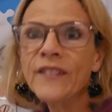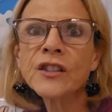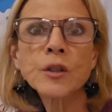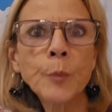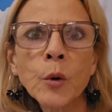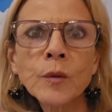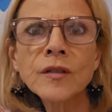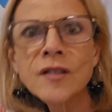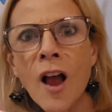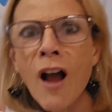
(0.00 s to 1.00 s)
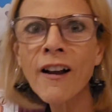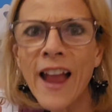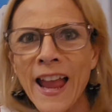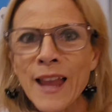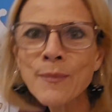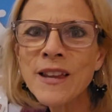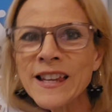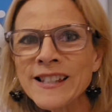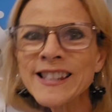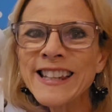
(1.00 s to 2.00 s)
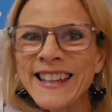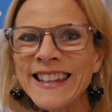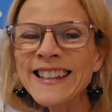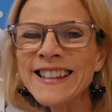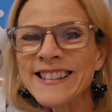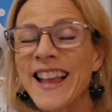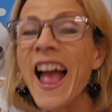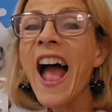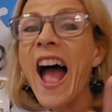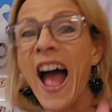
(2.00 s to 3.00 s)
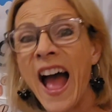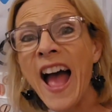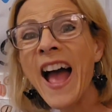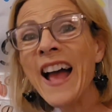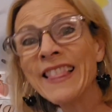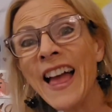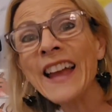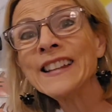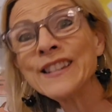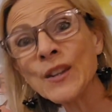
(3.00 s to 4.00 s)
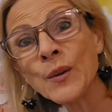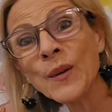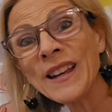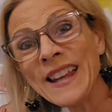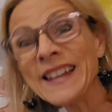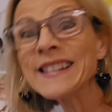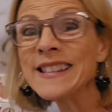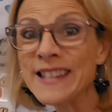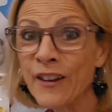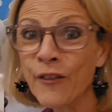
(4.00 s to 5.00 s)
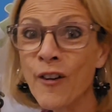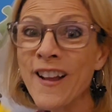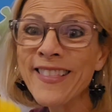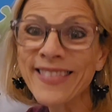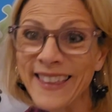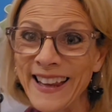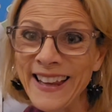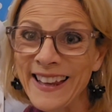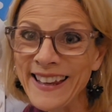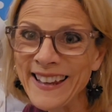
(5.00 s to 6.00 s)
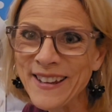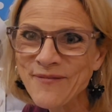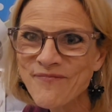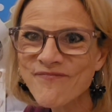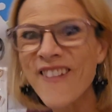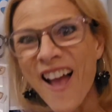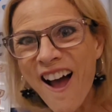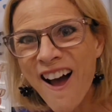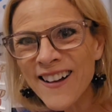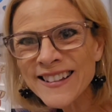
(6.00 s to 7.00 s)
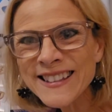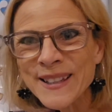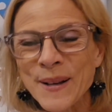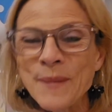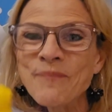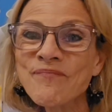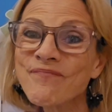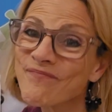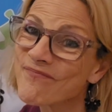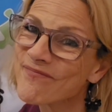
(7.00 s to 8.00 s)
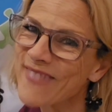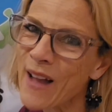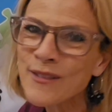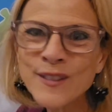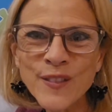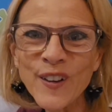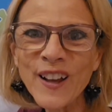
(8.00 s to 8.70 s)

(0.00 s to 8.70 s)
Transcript: we've spooked our A B Cs. I like doing it differently. Awesome. That was